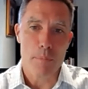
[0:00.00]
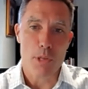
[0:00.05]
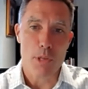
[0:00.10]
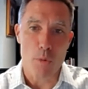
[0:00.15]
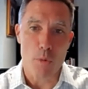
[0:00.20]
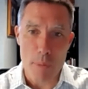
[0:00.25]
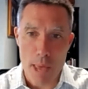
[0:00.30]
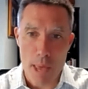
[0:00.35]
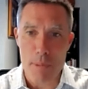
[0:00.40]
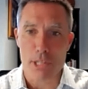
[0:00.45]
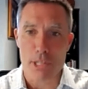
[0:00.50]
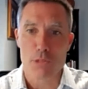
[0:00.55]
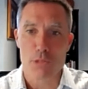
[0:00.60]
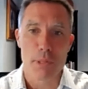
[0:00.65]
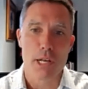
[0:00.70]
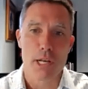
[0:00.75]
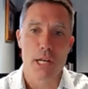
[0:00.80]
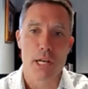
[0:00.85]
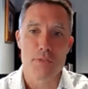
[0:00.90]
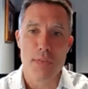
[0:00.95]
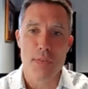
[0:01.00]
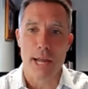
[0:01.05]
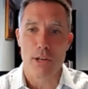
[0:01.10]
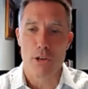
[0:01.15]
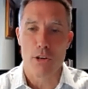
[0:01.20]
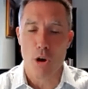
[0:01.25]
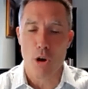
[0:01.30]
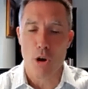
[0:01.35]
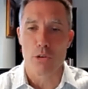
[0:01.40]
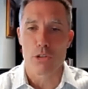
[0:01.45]
maybe it's because
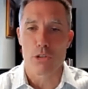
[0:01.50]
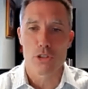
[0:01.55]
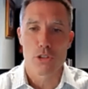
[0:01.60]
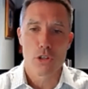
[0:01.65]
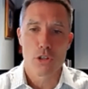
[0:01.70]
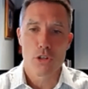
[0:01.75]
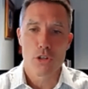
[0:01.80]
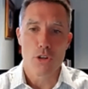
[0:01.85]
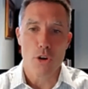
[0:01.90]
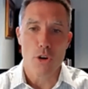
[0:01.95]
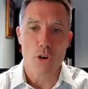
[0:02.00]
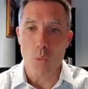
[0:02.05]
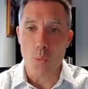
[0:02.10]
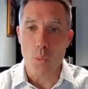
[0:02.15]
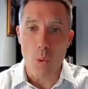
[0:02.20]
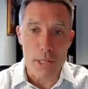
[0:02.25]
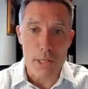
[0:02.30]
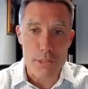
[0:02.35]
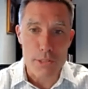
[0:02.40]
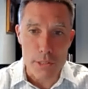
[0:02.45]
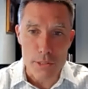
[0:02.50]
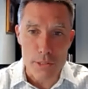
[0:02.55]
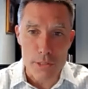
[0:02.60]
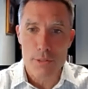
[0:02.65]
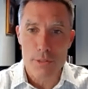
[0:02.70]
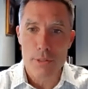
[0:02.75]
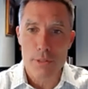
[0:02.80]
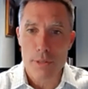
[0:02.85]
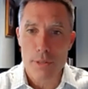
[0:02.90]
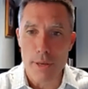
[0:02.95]
that coach, wasn't
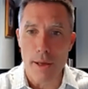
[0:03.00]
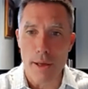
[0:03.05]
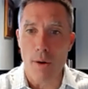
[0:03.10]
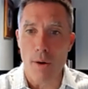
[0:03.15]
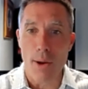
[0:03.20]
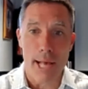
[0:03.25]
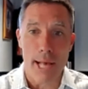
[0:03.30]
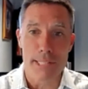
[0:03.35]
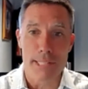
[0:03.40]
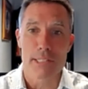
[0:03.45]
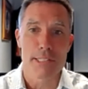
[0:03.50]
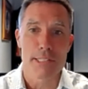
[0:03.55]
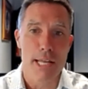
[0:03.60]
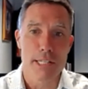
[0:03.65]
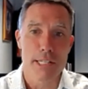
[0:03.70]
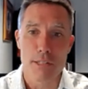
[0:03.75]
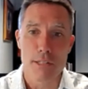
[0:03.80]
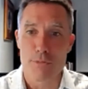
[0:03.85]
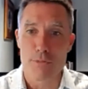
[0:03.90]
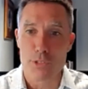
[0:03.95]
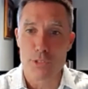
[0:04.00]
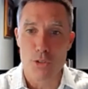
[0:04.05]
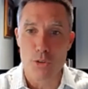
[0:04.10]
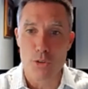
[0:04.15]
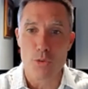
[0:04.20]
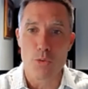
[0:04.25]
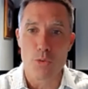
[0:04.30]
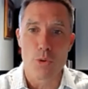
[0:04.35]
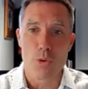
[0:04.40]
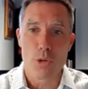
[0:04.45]
as attentive
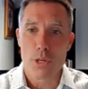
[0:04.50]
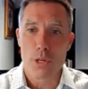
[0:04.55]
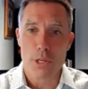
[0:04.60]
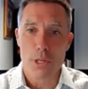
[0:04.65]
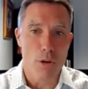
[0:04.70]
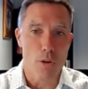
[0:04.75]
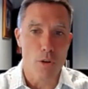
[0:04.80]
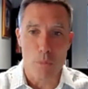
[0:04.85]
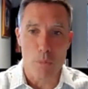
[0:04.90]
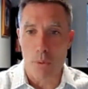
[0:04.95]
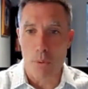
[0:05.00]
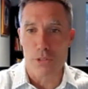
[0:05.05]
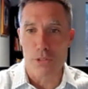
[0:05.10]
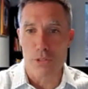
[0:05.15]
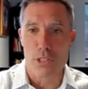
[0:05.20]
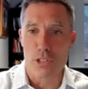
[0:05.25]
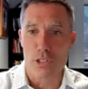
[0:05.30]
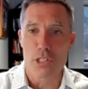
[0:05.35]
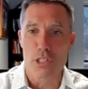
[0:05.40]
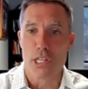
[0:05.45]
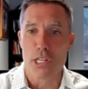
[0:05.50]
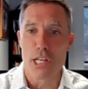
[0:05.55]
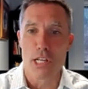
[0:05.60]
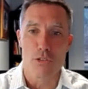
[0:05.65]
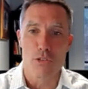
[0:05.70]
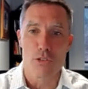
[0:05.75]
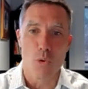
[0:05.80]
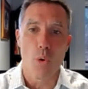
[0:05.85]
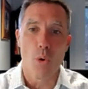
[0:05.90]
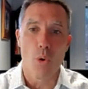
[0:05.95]
to, the person's
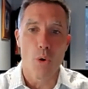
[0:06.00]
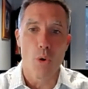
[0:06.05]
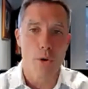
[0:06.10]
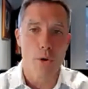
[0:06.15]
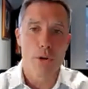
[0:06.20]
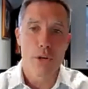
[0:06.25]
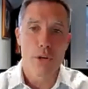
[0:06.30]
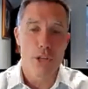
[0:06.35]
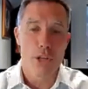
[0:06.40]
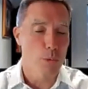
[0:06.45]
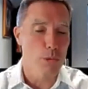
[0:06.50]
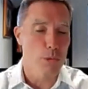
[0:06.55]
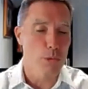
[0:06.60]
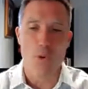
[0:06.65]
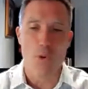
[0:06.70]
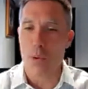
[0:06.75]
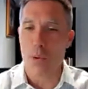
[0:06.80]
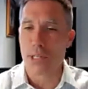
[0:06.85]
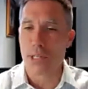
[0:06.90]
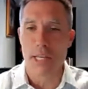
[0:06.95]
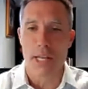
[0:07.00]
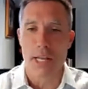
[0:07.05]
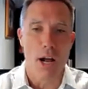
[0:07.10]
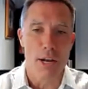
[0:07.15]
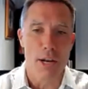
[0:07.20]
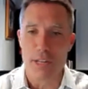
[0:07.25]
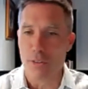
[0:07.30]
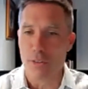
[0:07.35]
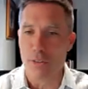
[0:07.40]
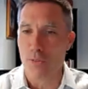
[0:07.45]
needs, or, was focused in
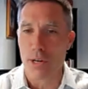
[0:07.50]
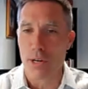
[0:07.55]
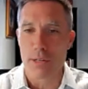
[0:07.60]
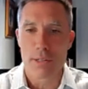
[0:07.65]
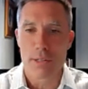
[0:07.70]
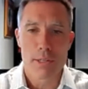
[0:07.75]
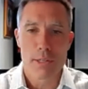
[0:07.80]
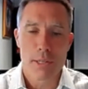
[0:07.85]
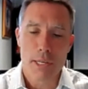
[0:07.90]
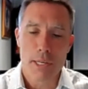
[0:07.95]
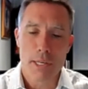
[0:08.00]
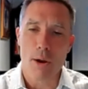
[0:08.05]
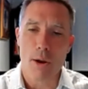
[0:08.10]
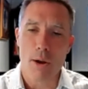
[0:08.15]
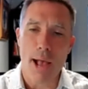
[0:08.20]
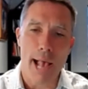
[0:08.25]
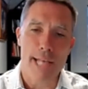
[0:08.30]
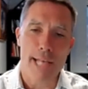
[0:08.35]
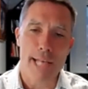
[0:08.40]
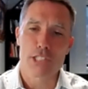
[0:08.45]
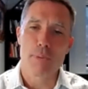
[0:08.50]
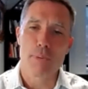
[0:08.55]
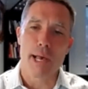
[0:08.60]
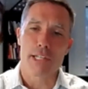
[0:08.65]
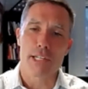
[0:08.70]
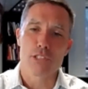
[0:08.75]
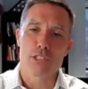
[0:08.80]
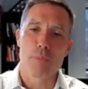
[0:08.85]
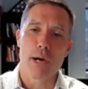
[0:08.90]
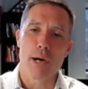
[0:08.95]
on different,
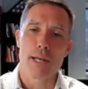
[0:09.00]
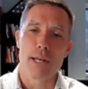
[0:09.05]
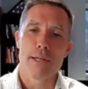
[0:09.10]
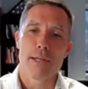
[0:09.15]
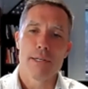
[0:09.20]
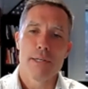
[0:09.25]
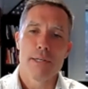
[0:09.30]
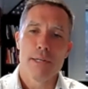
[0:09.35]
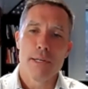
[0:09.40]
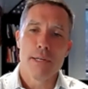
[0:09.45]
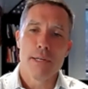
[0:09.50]
aspects. But